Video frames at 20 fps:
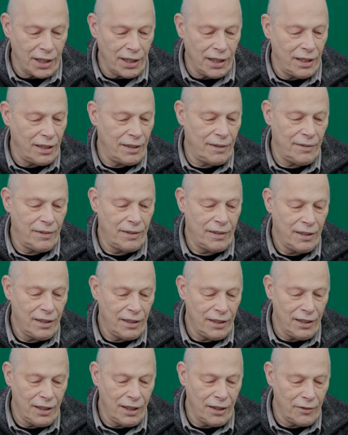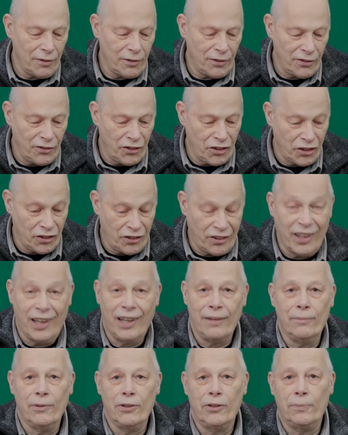it, just
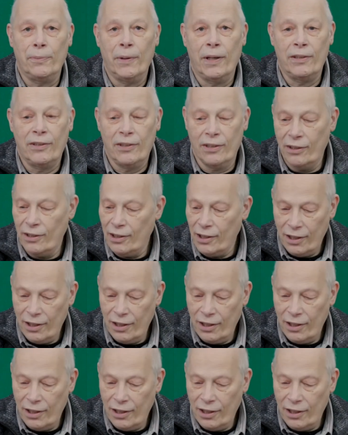that much better.